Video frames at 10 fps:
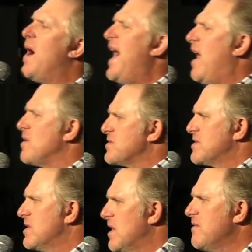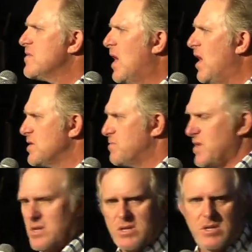house, even the husband.
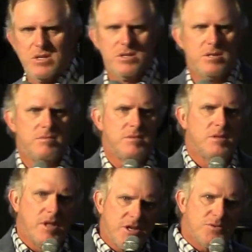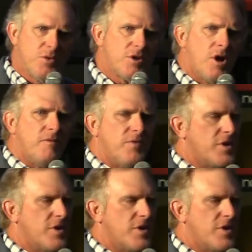That's where the comfort